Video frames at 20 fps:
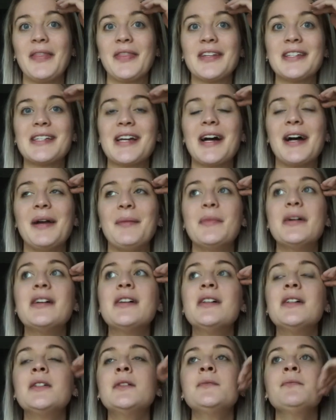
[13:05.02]
the
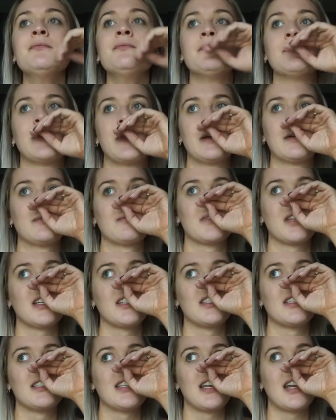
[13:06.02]
time, so I
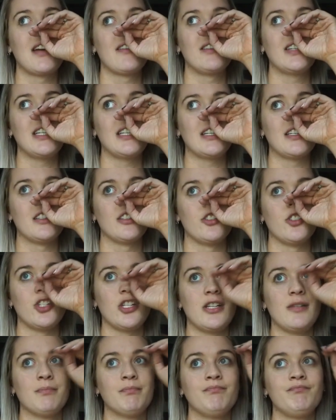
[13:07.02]
just didn't have any
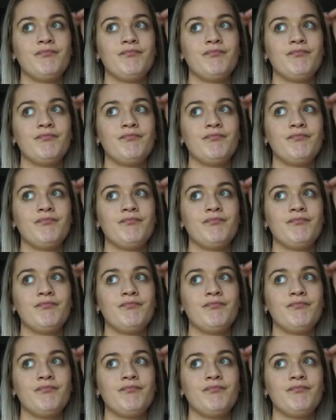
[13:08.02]
energy,